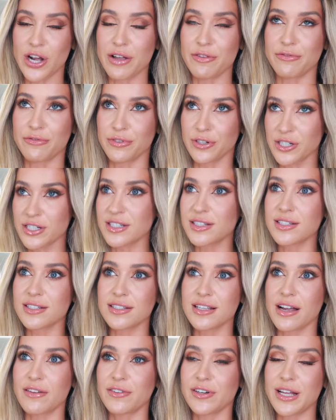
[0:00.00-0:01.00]
I first
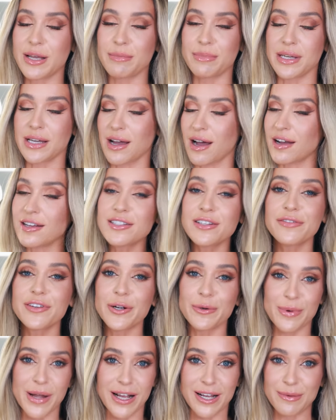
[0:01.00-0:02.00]
discovered it because of
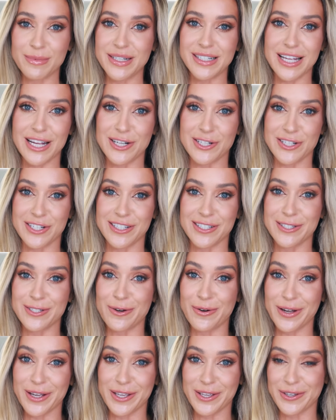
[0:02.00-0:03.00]
your recommendation,
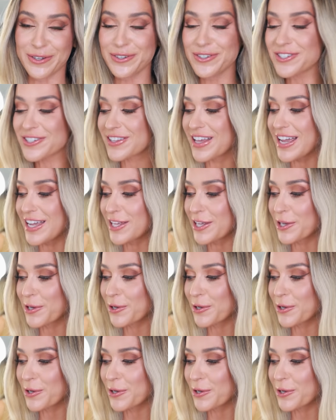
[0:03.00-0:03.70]
so a huge thank